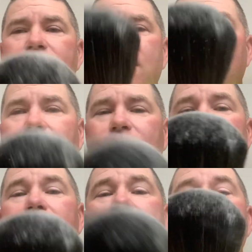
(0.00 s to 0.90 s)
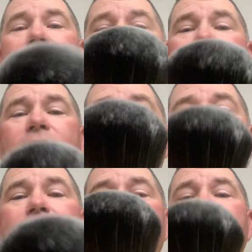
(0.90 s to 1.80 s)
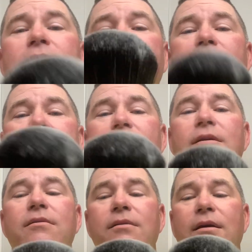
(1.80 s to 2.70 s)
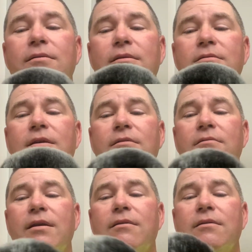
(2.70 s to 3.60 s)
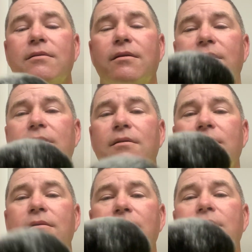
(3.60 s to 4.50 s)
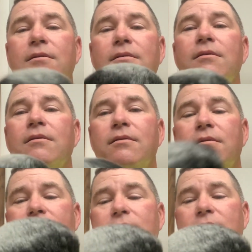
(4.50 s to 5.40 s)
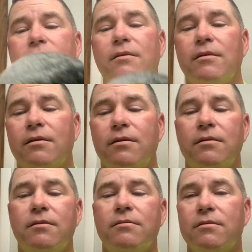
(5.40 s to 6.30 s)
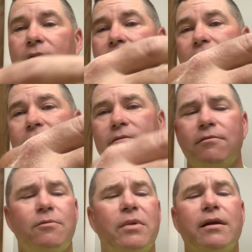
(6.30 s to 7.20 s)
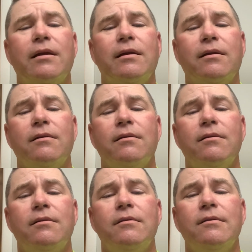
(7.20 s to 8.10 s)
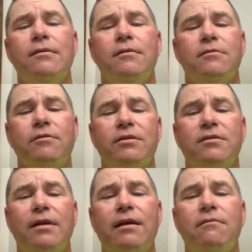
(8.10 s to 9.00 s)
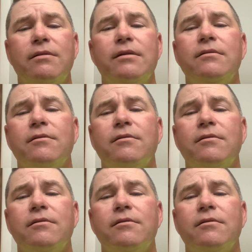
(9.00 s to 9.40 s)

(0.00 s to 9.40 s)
tap it like that, and you get that to settle down in there. Okay, so I got a little on my hand. So it's down in the